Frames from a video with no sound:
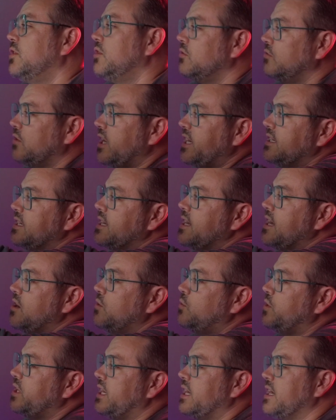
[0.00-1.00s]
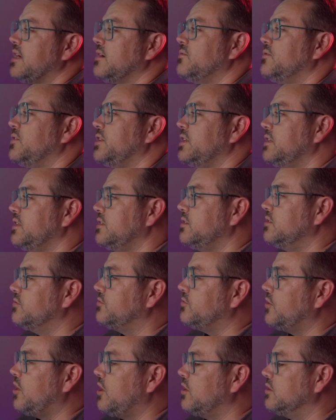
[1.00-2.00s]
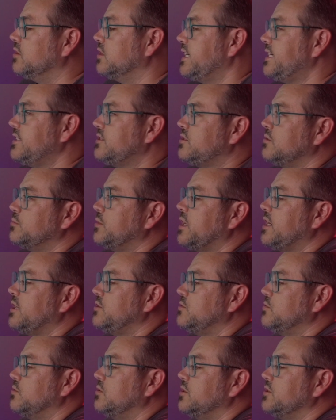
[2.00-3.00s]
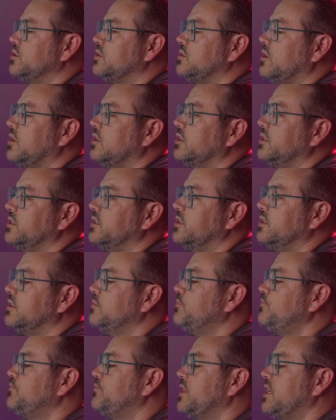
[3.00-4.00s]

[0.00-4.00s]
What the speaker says: Right now we have the default laser module installed in there,